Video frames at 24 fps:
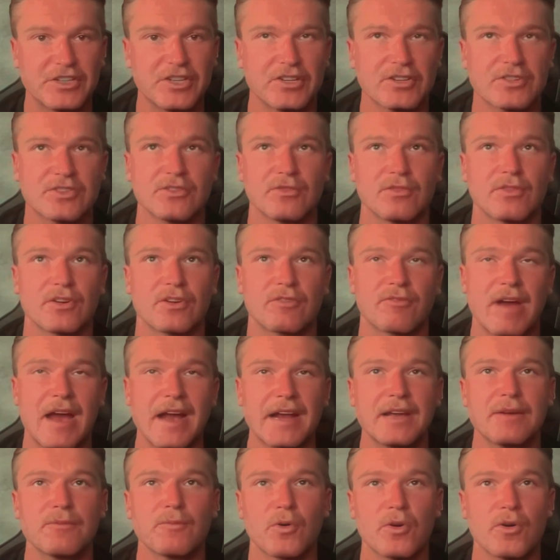year, so the
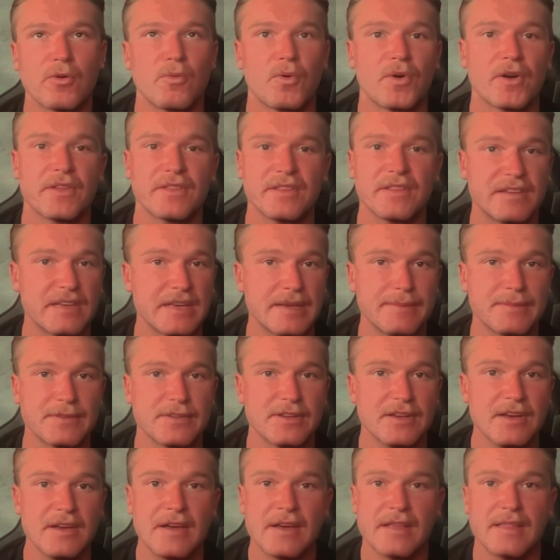Kraken weren't one of the teams
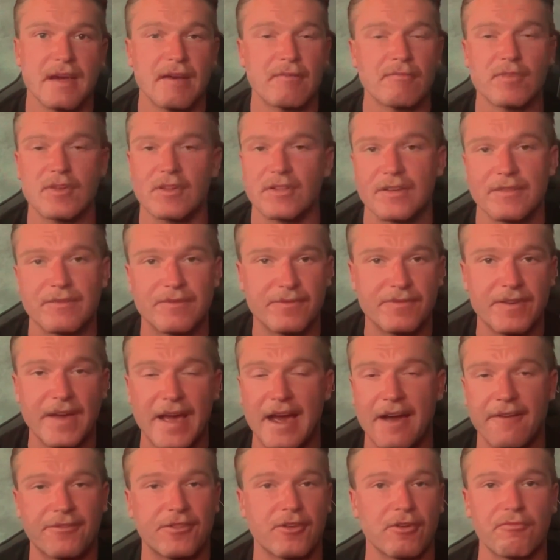that really
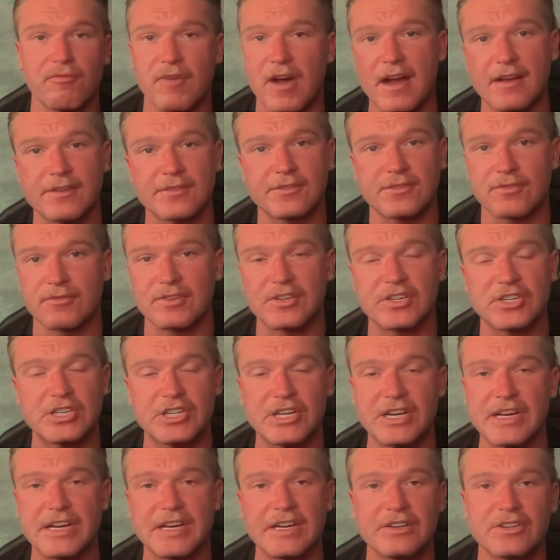half their roster has
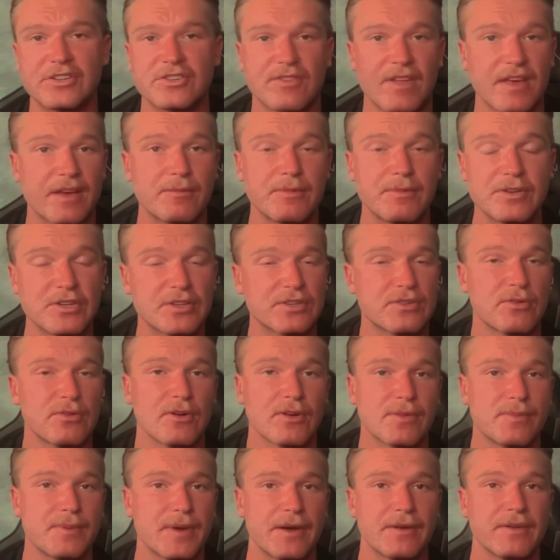changed, like we just
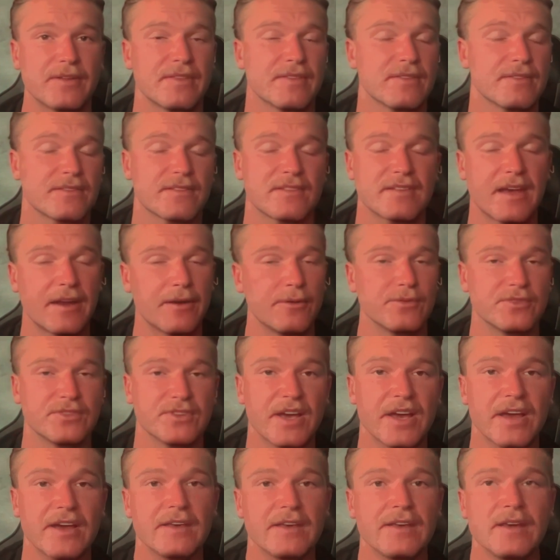talked about in San
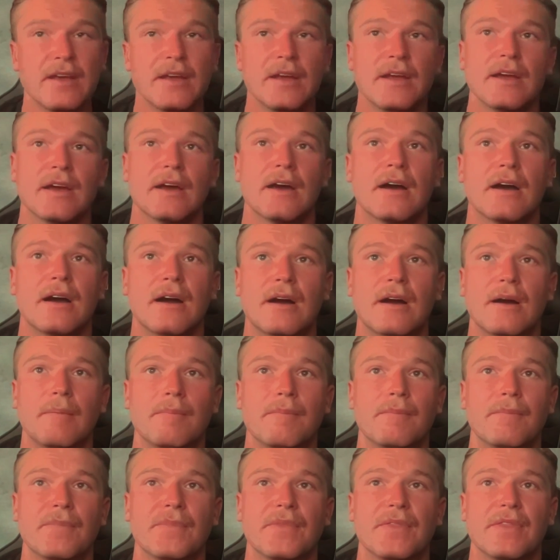Jose.
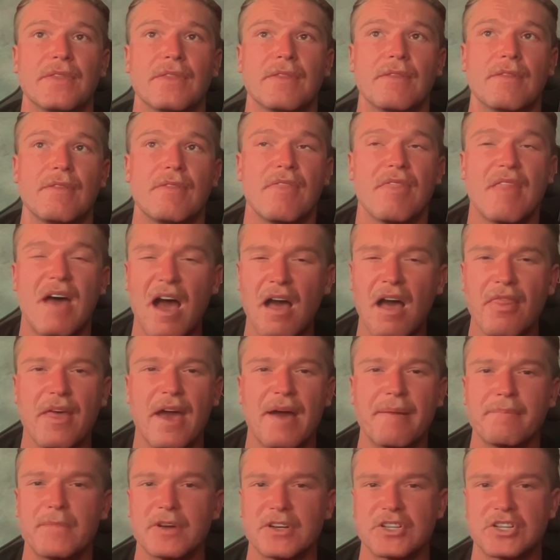Um, not
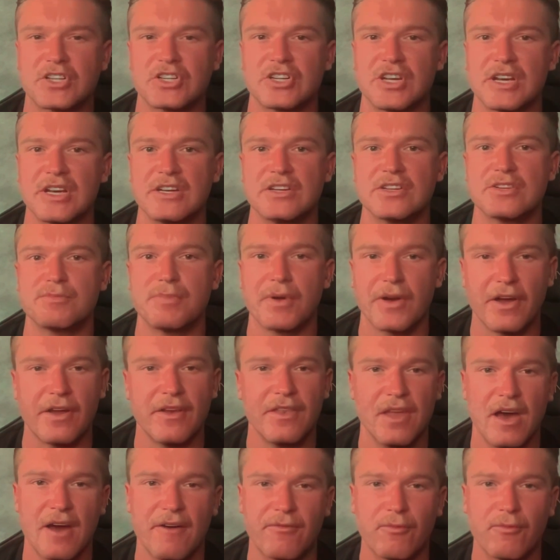that much change, but
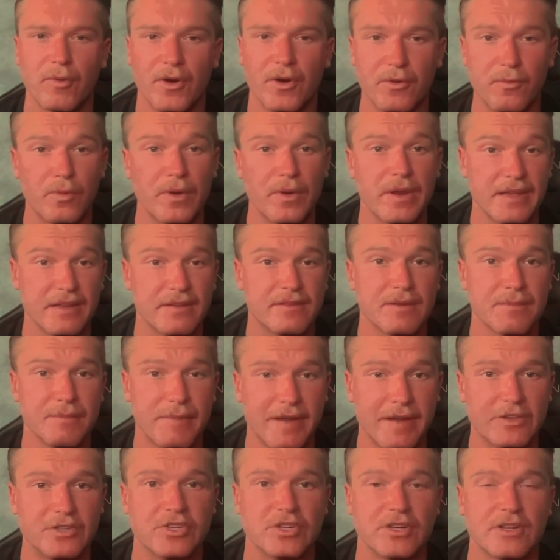enough where we need to
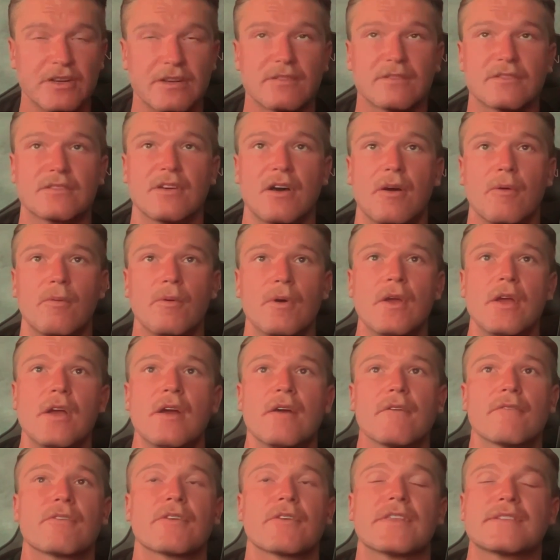mention it. So
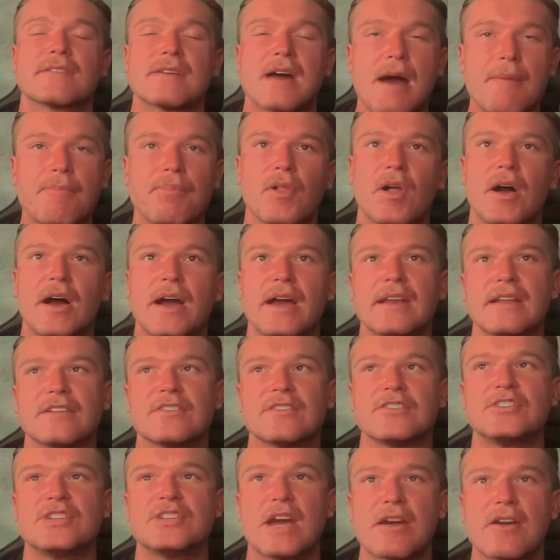for the top line,
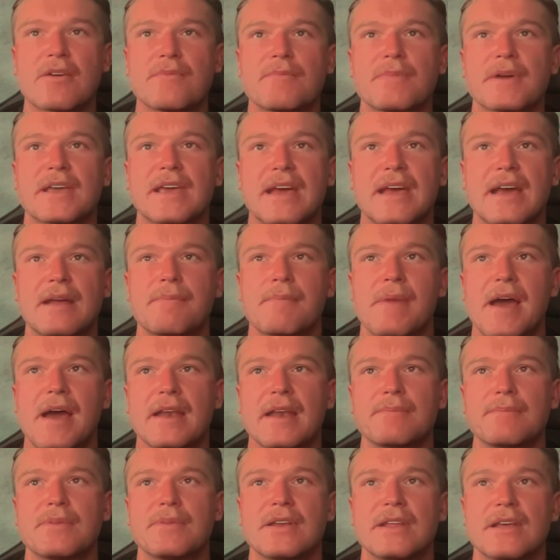it's Jared McCann,
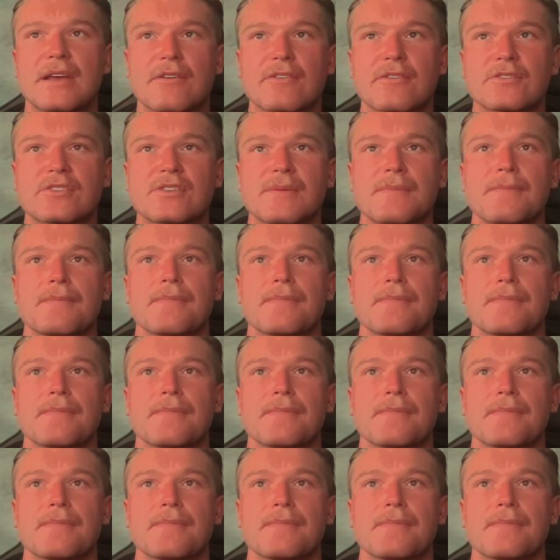Matty Beniers,